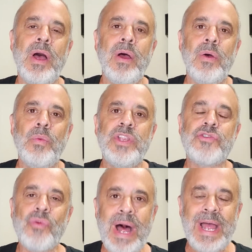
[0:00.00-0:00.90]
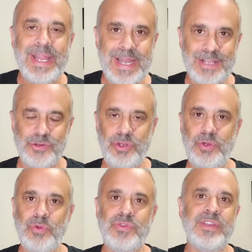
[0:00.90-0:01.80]
We try not to
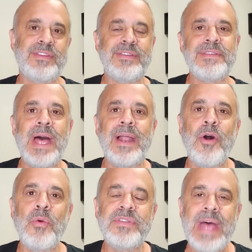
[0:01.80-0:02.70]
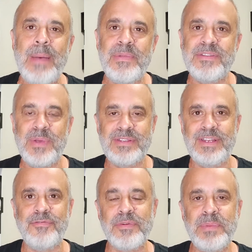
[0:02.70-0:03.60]
use this. Is not always happening,
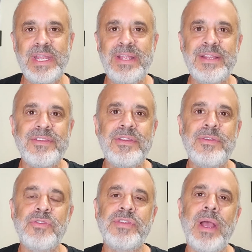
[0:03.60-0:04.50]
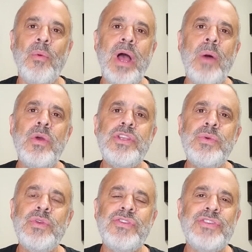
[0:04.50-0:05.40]
especially for me, to say, well, I wish you
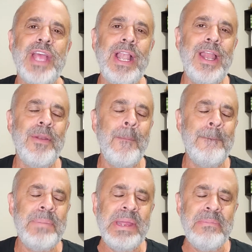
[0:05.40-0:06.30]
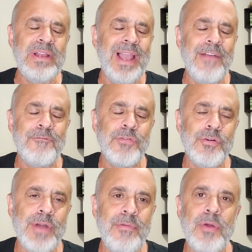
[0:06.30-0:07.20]
would stay little baby like
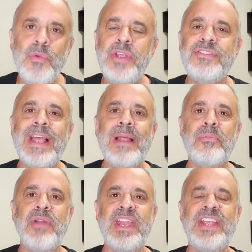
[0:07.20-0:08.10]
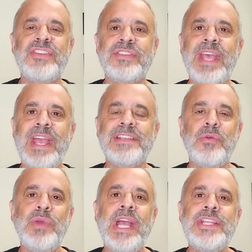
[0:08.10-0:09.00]
forever. We celebrate each stage and
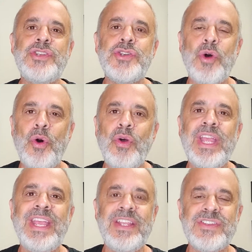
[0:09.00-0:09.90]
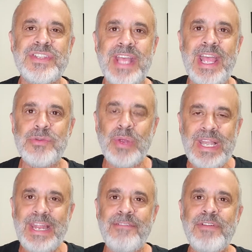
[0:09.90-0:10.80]
we enjoy each stage. We
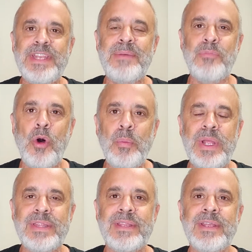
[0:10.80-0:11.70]
live in the moment.